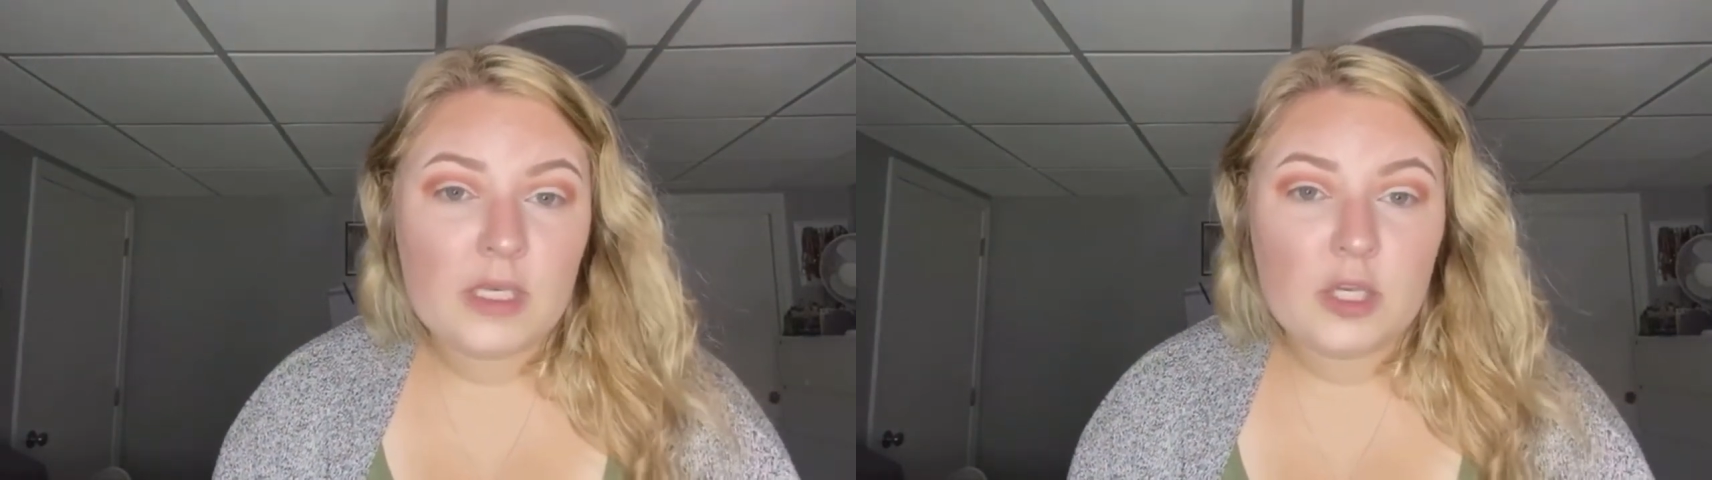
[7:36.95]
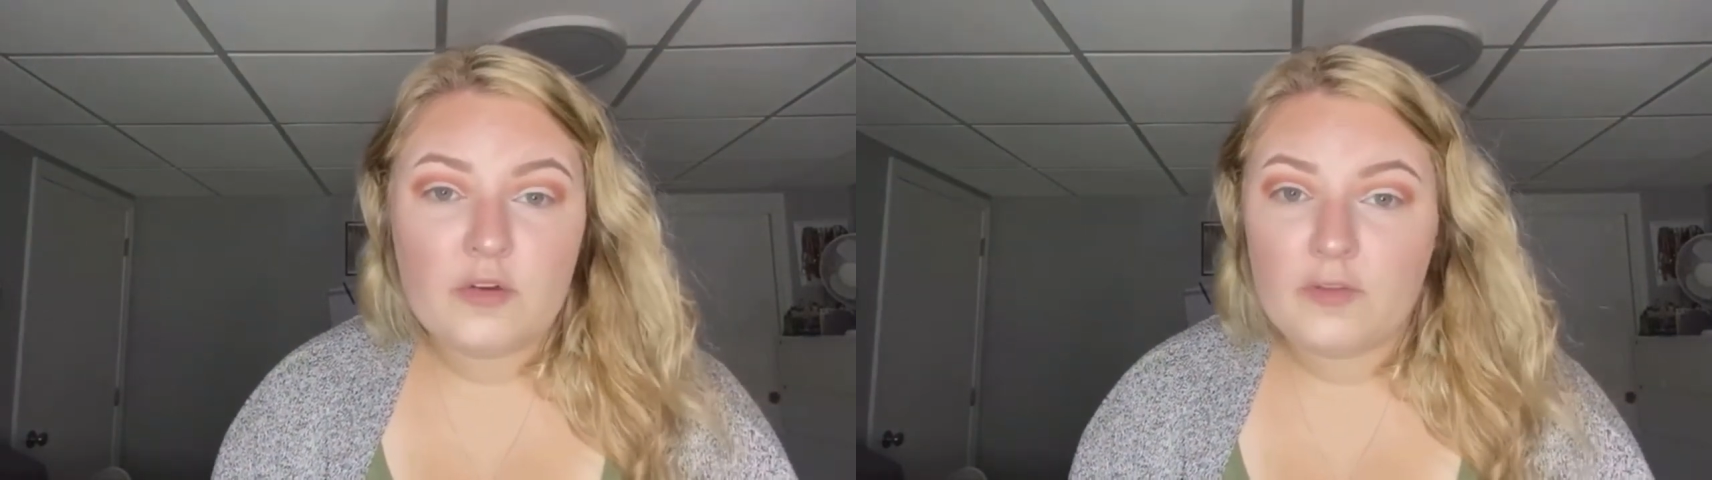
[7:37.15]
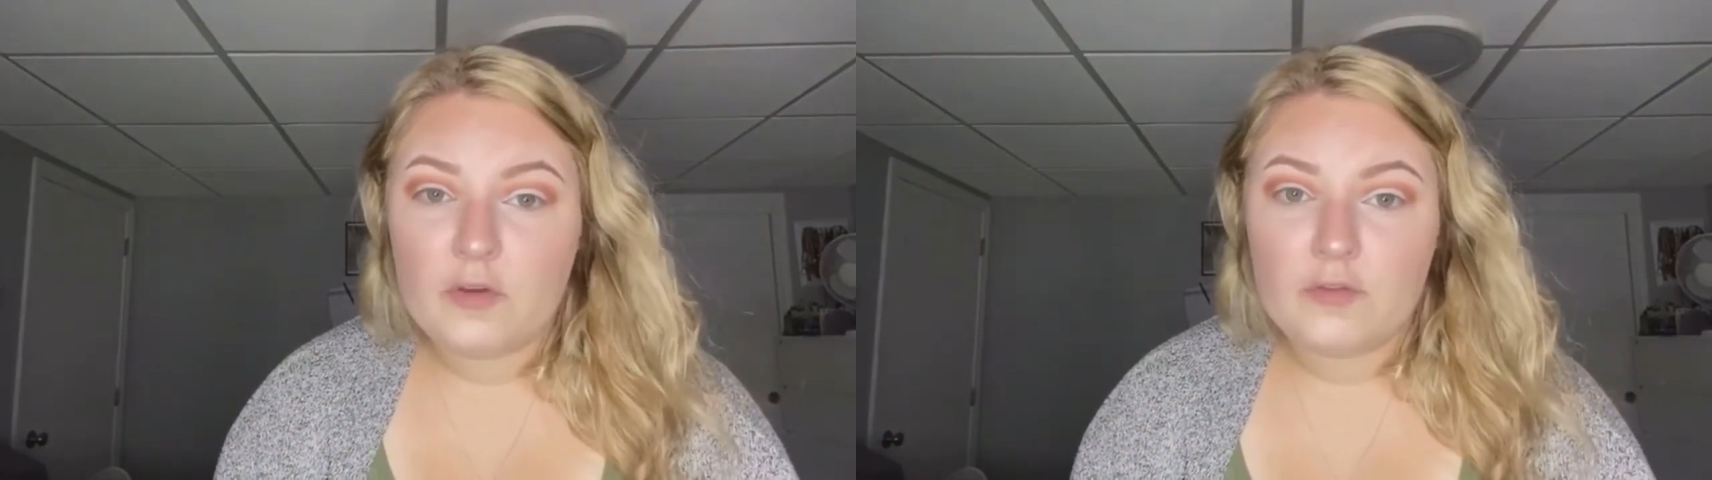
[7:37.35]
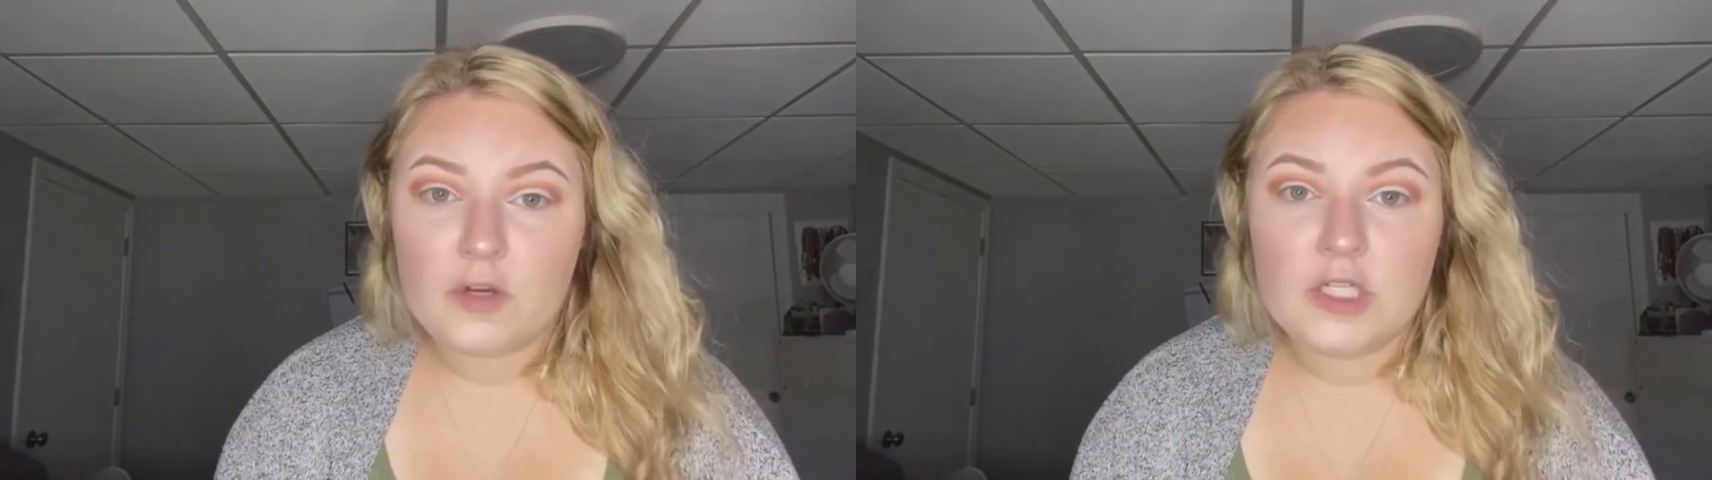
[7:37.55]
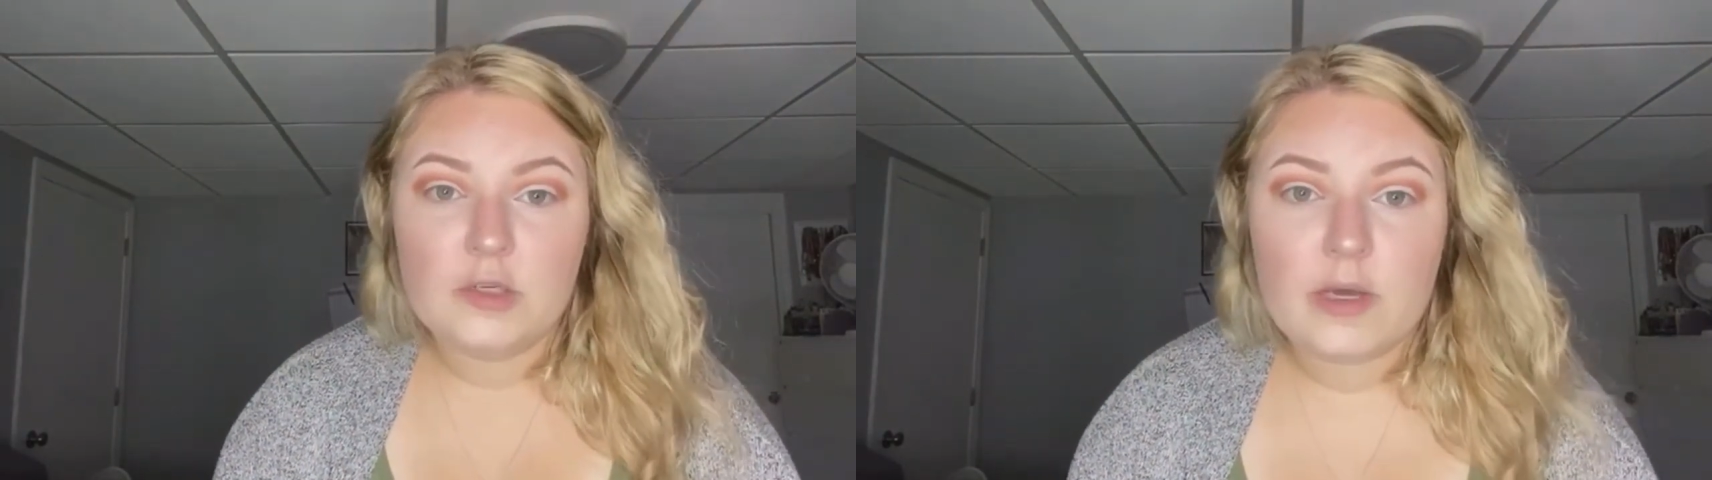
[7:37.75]
feel free to.
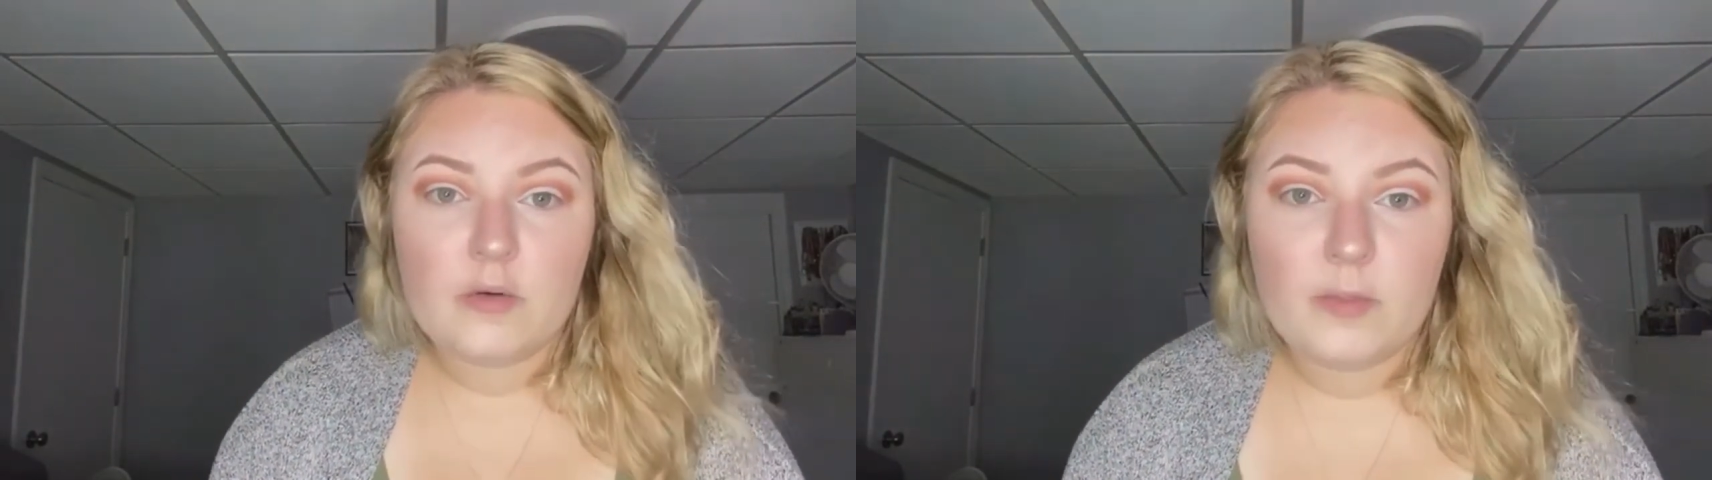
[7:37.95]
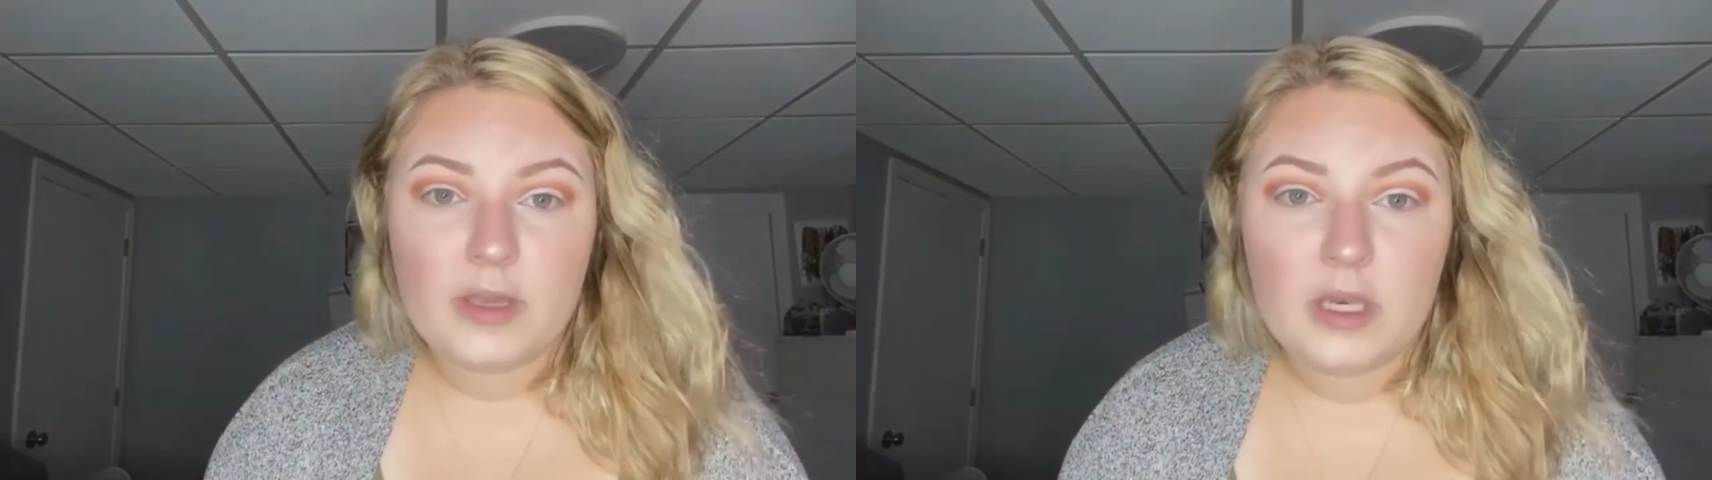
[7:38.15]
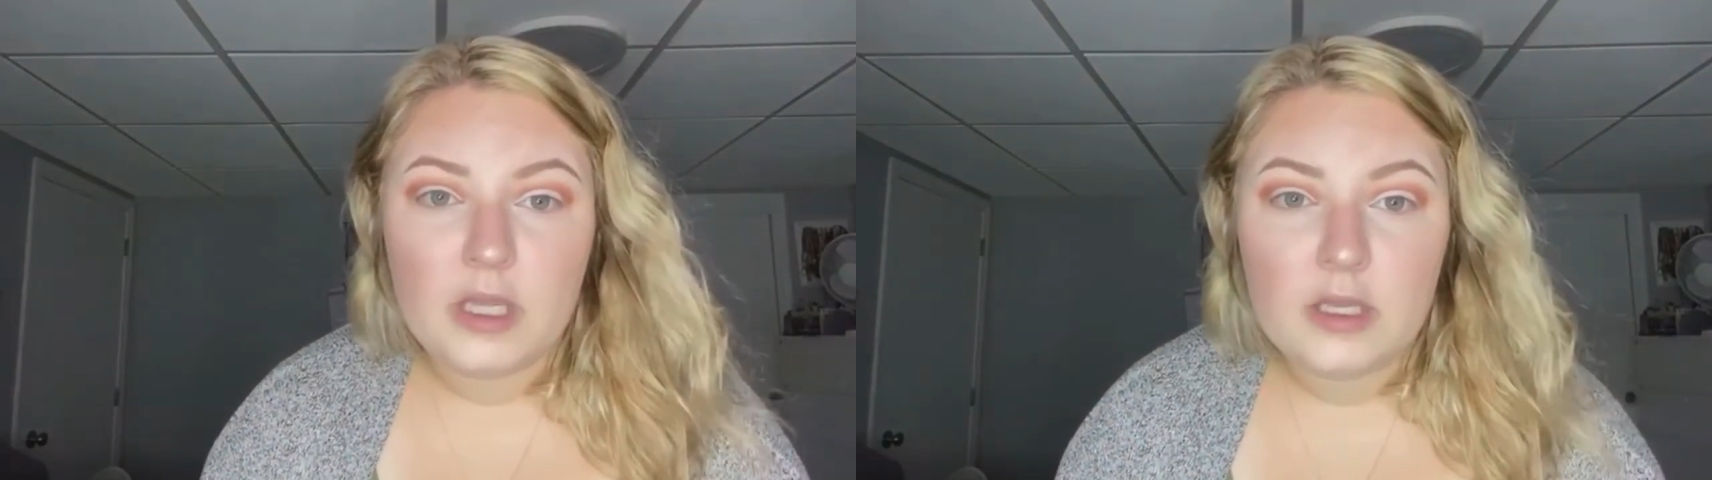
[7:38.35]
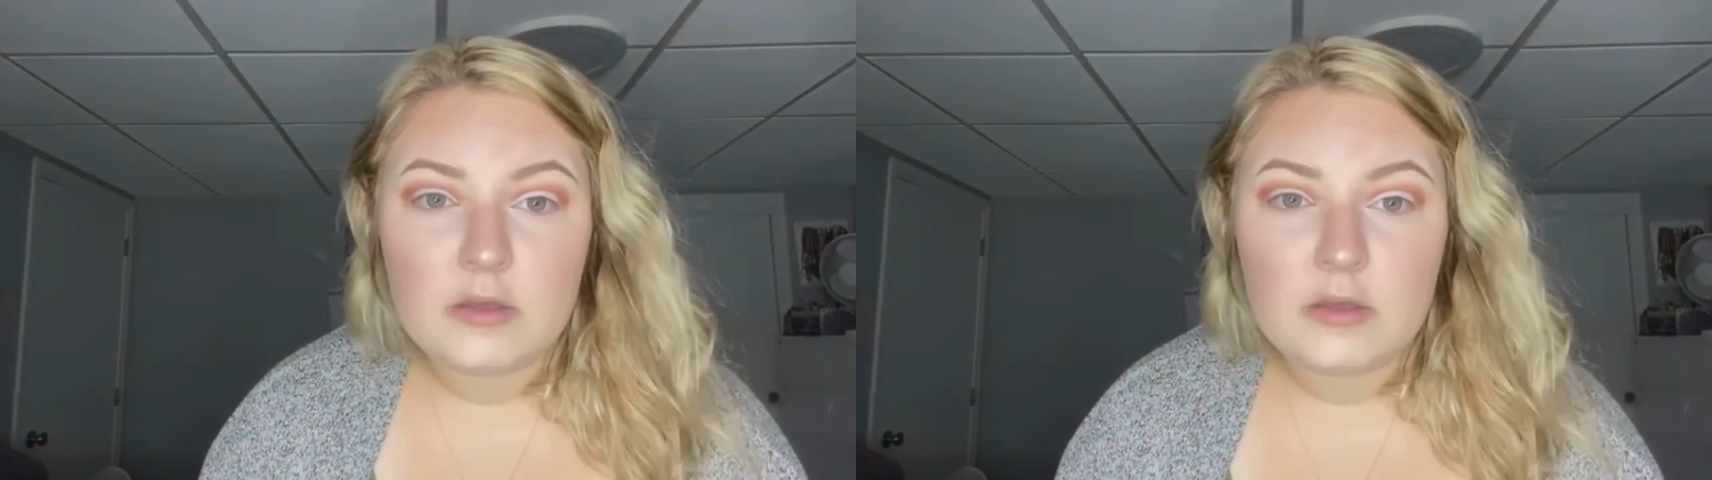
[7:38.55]
I will pin it.